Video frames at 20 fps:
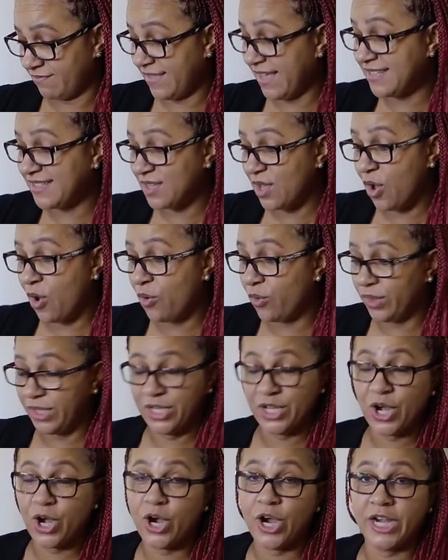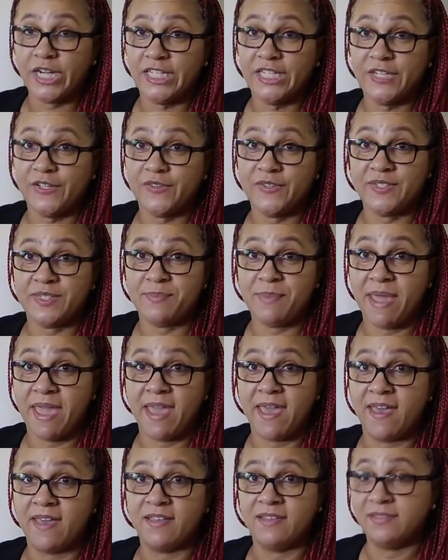that's the only card here that's
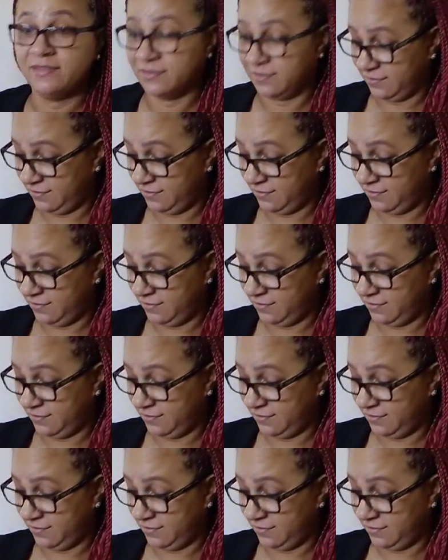bad.